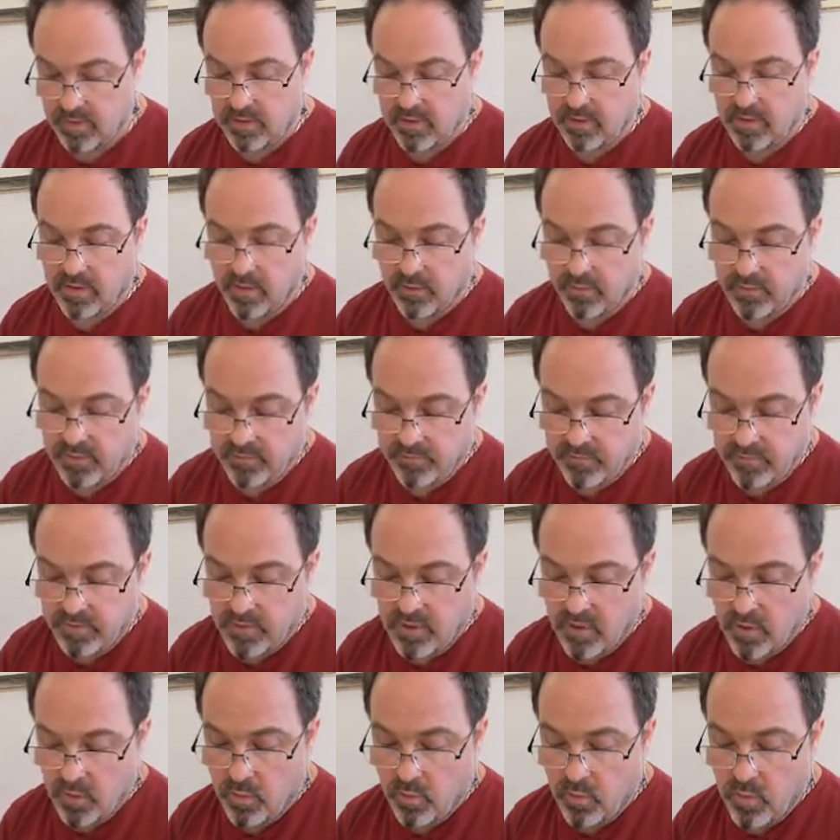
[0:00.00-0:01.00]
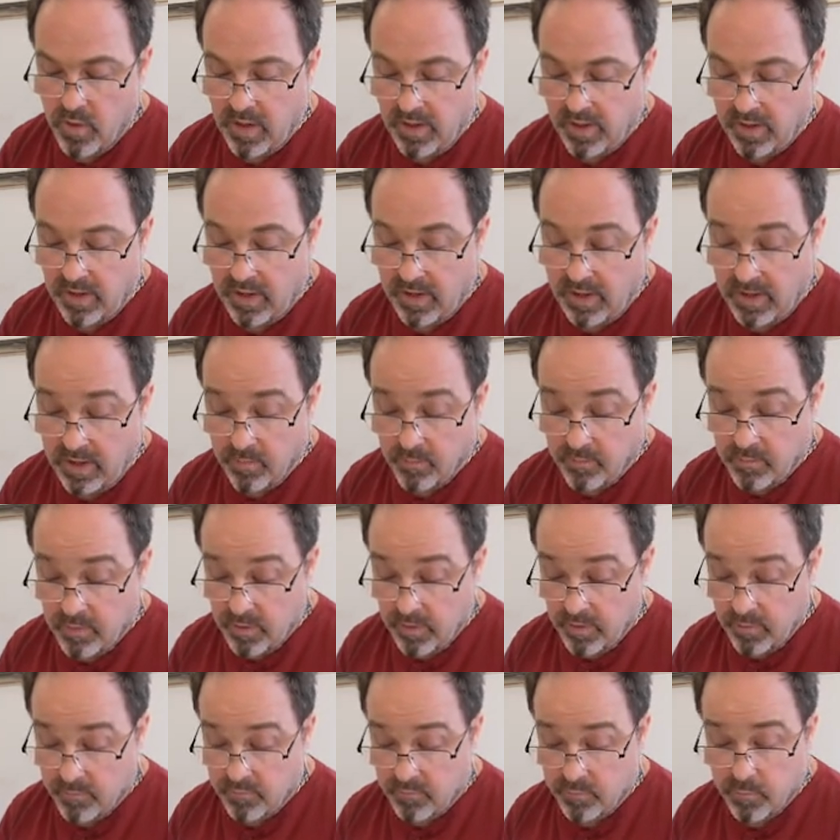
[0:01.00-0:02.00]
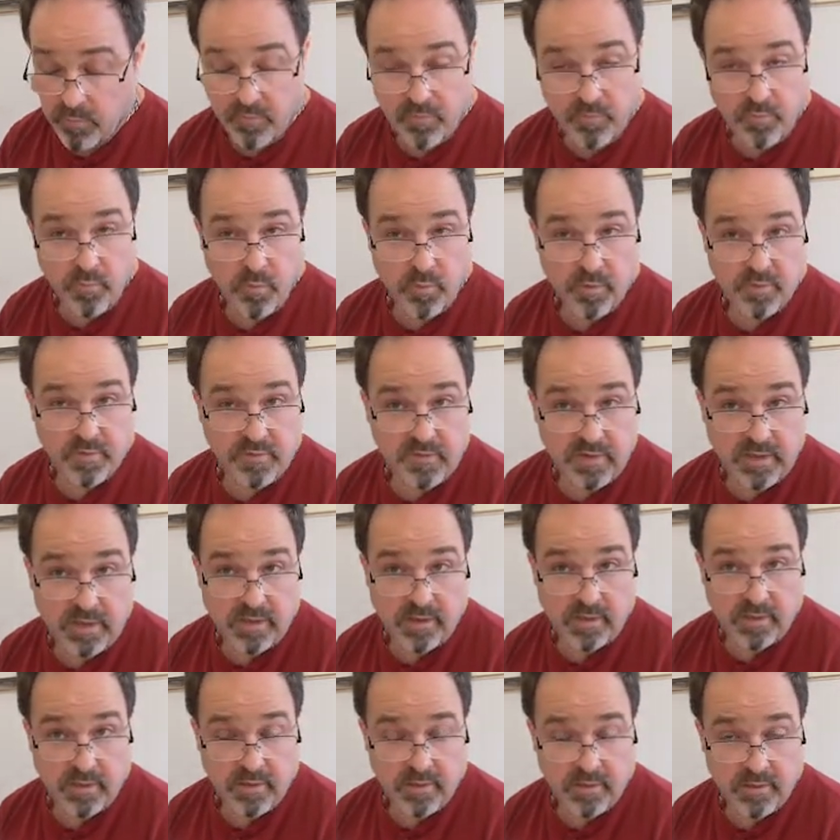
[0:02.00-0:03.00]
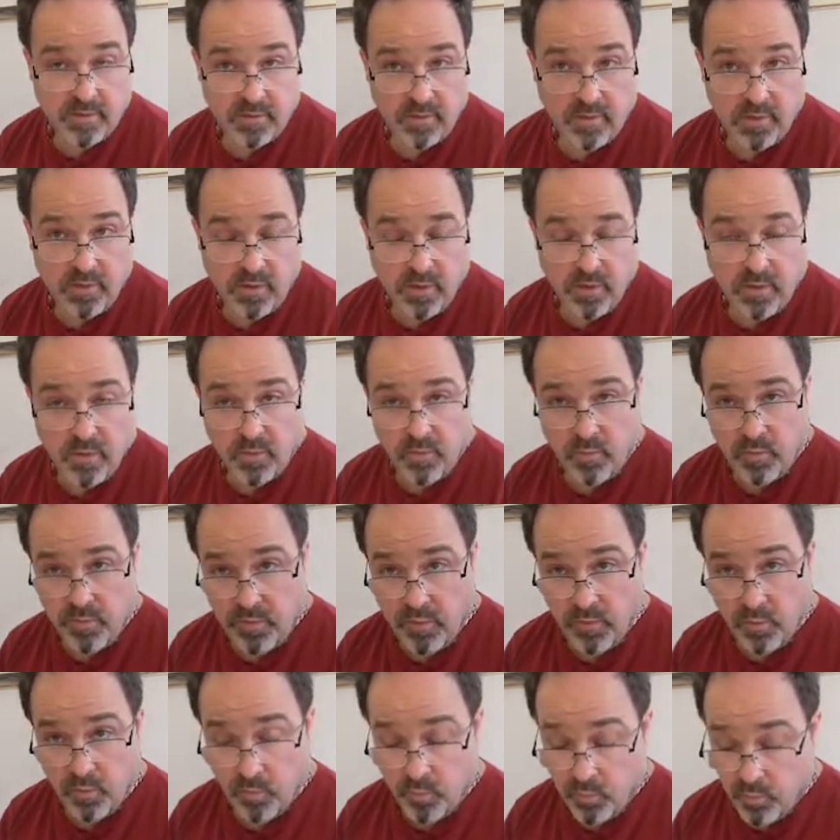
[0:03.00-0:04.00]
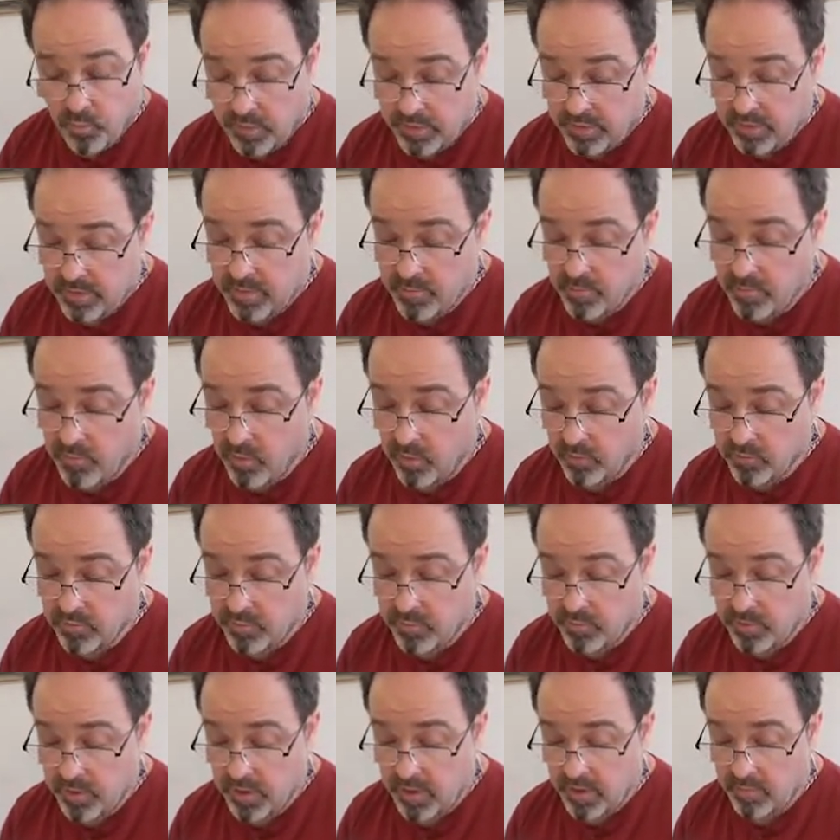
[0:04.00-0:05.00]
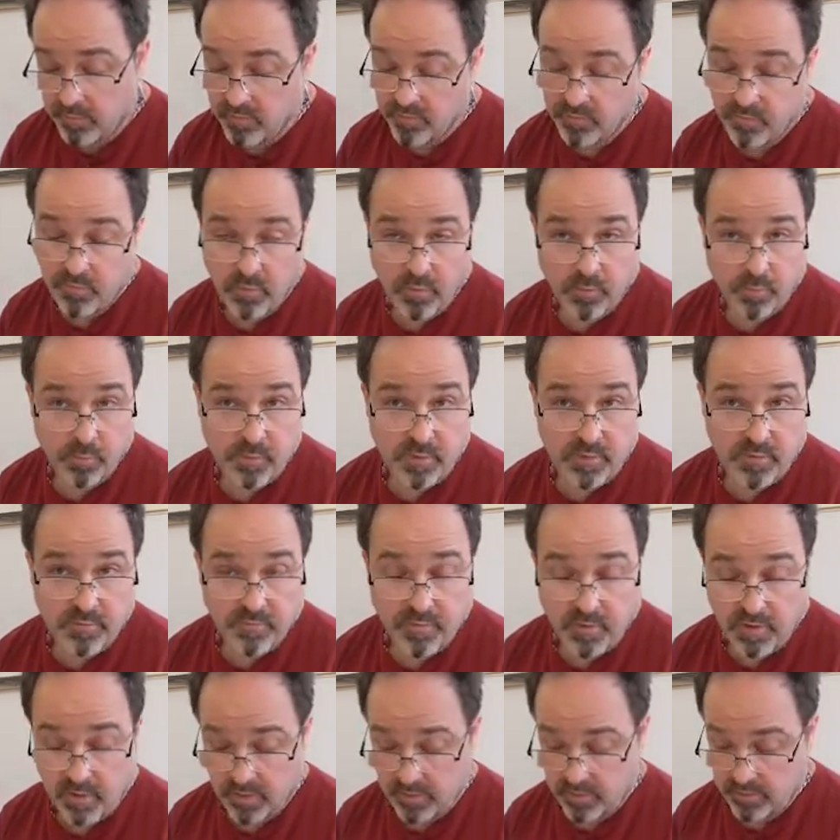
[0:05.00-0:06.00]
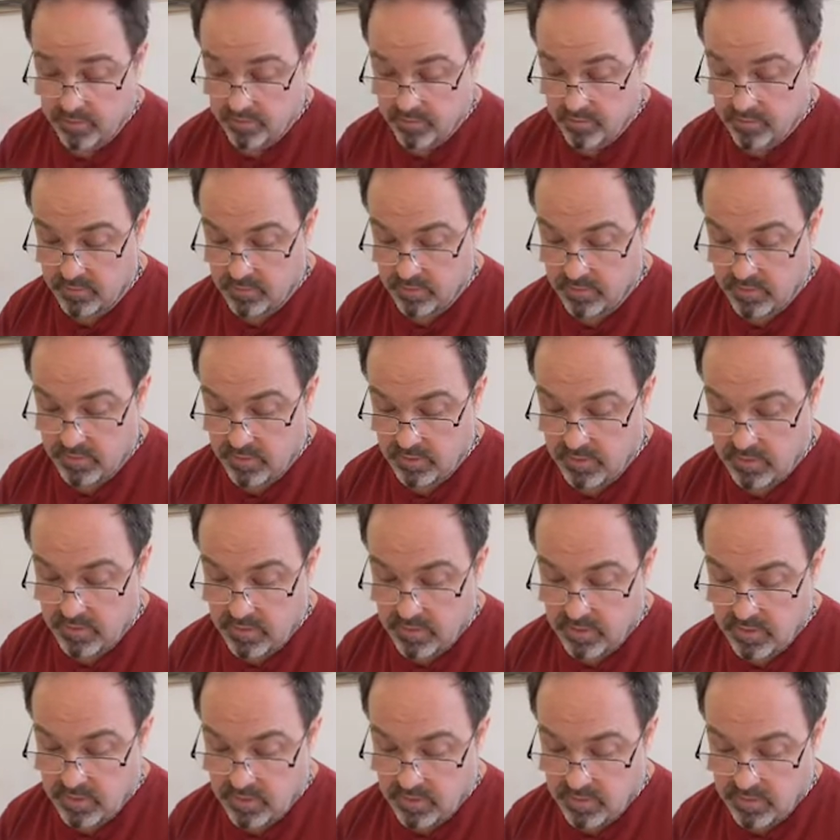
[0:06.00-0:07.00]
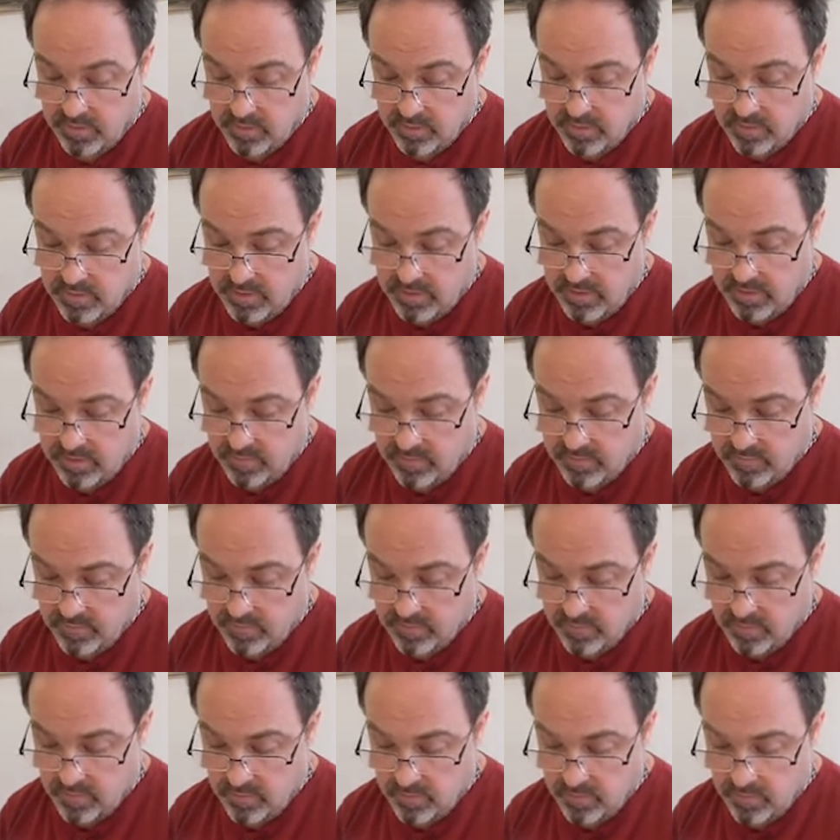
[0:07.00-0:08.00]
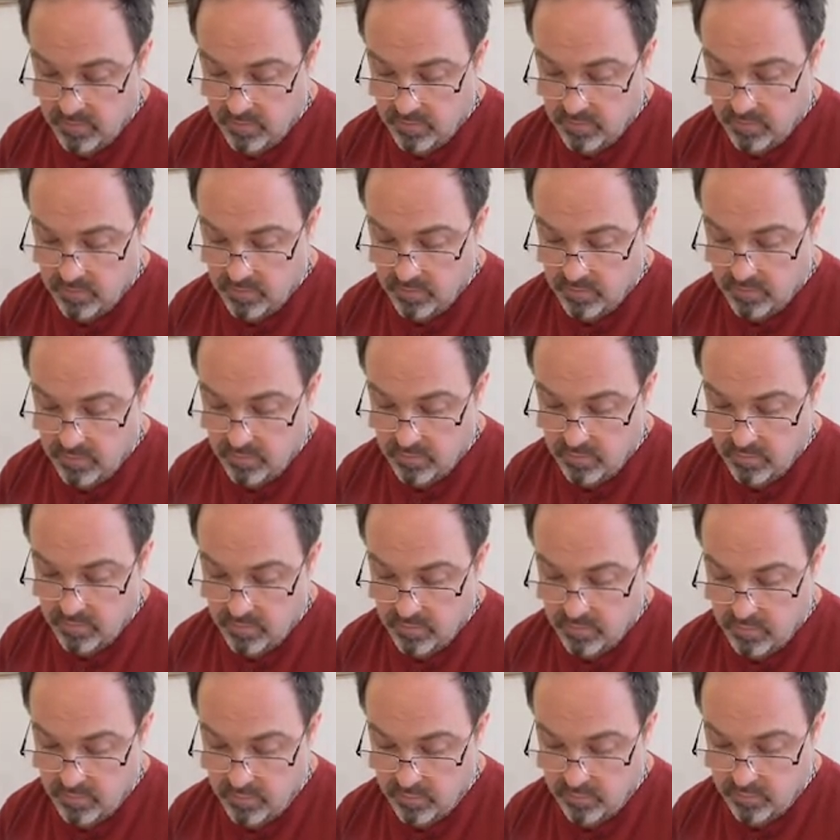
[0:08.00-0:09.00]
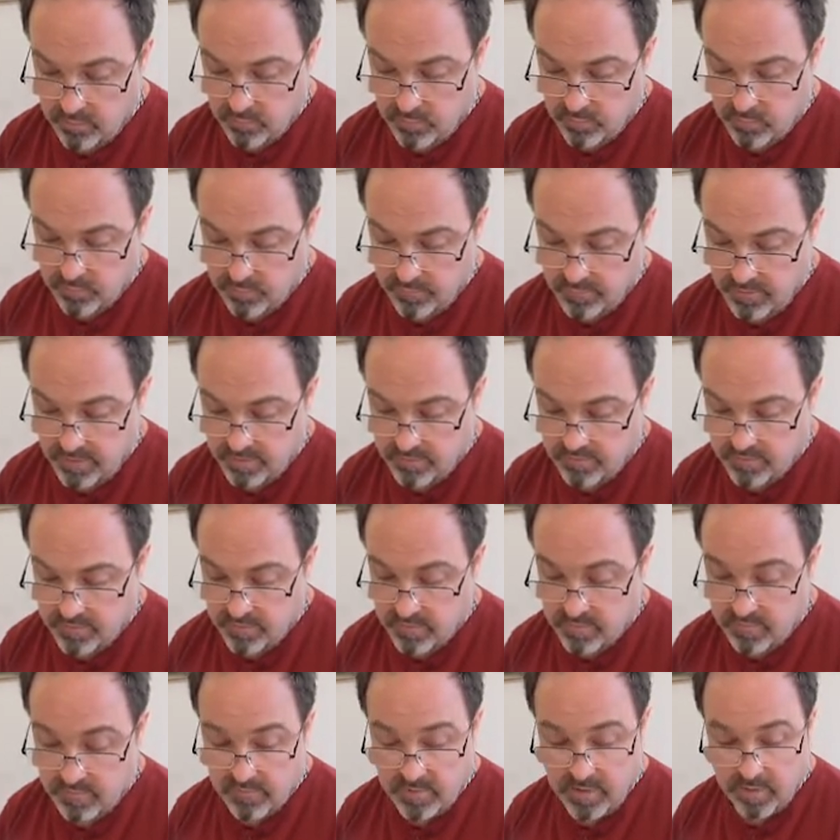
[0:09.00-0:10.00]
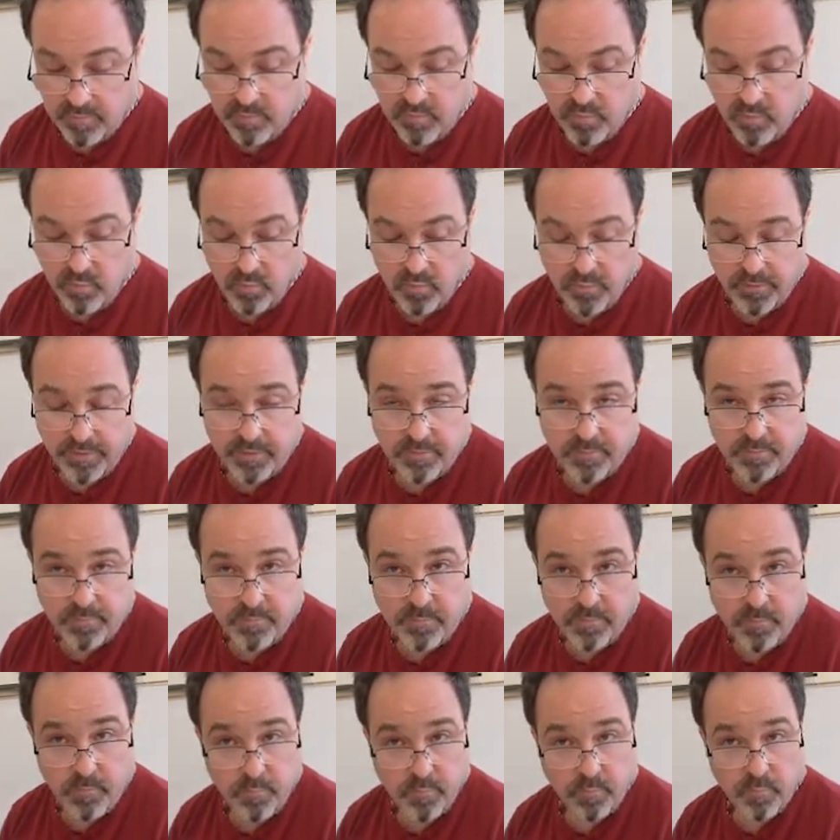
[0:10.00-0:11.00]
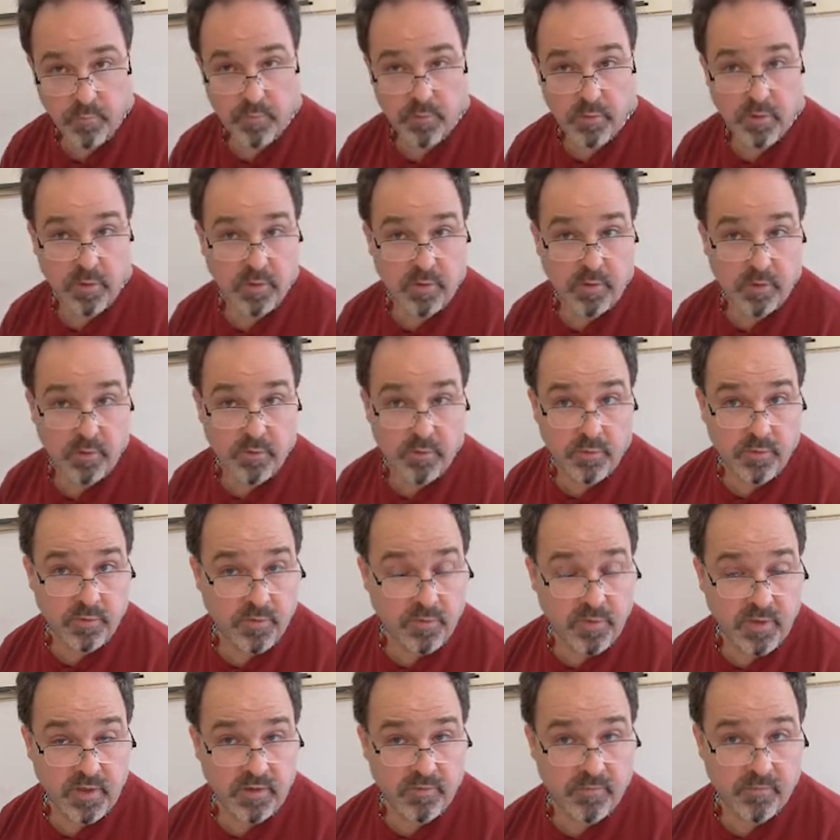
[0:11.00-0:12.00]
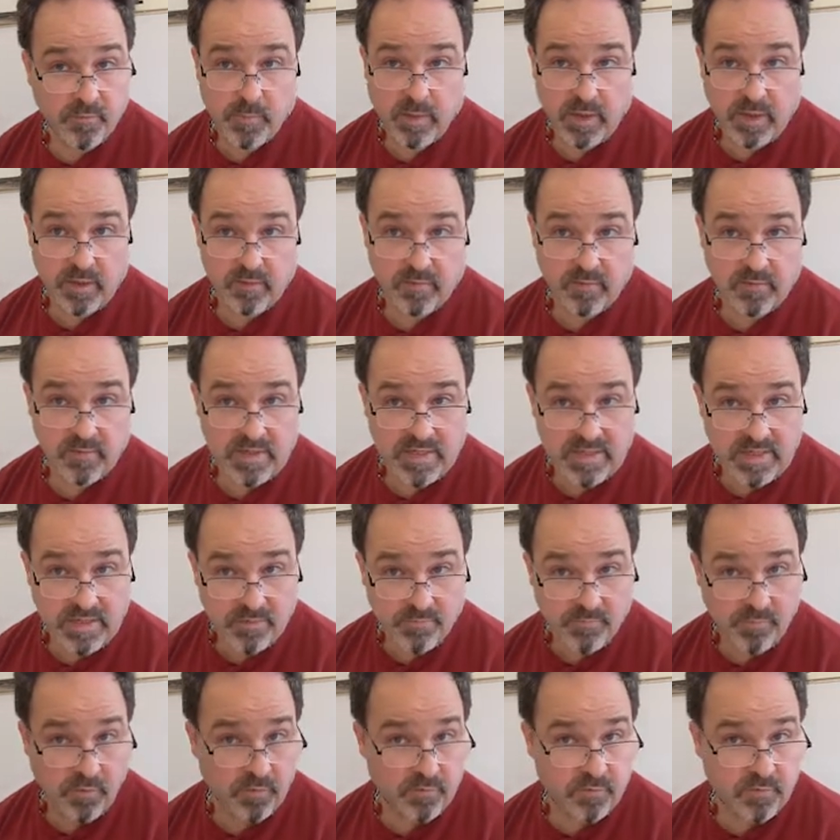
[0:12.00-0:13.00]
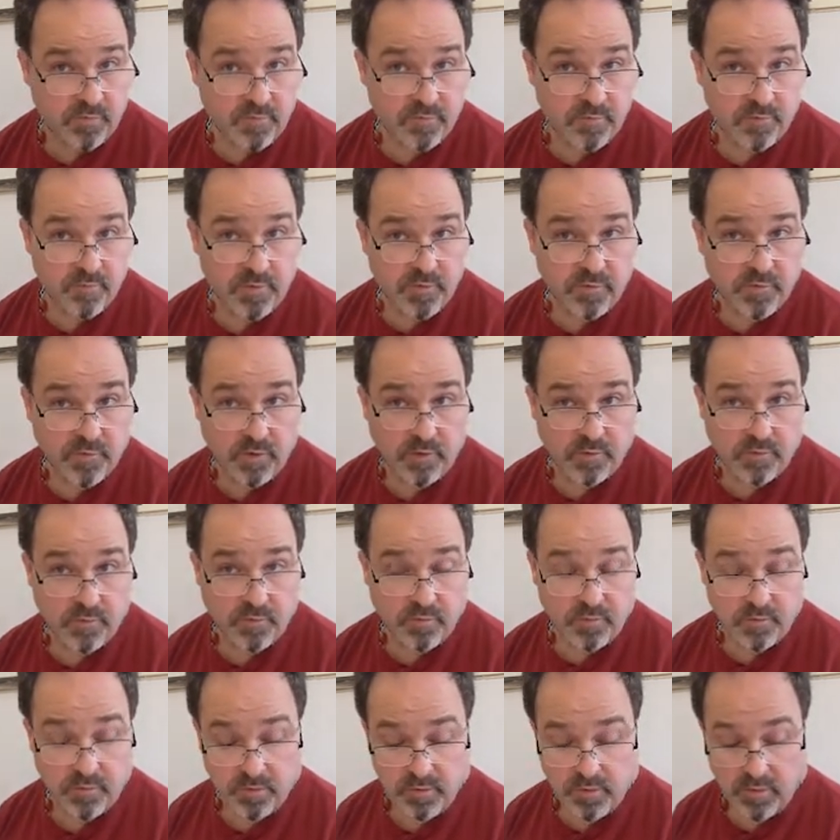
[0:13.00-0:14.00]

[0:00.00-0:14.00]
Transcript: Now, even though M comes before D, we don't really multiply before we divide. These are two sides of the same coin. We're going to learn to think of them as inverses of each other.